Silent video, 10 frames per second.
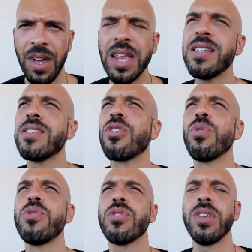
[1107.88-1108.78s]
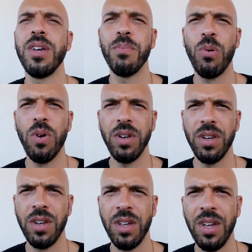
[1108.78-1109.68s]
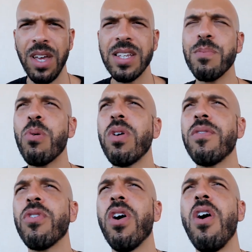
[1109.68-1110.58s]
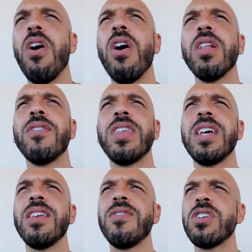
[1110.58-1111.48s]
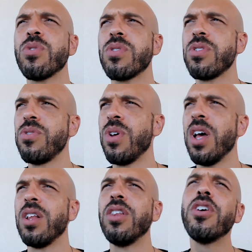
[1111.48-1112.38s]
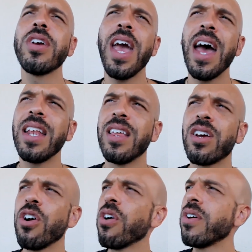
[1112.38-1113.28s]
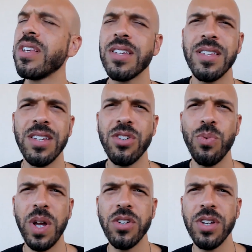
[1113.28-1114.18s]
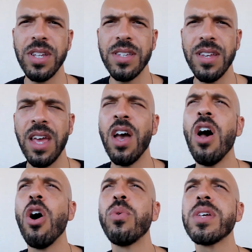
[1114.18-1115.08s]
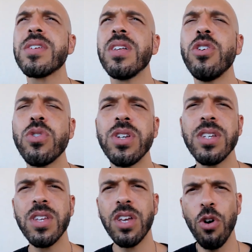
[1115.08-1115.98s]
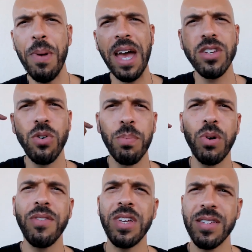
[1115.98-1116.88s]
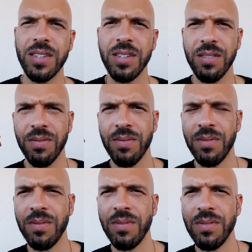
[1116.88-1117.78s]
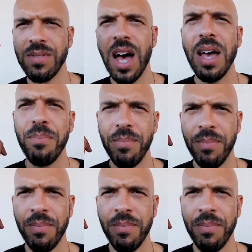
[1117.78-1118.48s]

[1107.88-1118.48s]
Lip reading: And this is crucially important. It's important for all of the individuals who look at the current situation and say, oh, the solution is to go back to a previous time.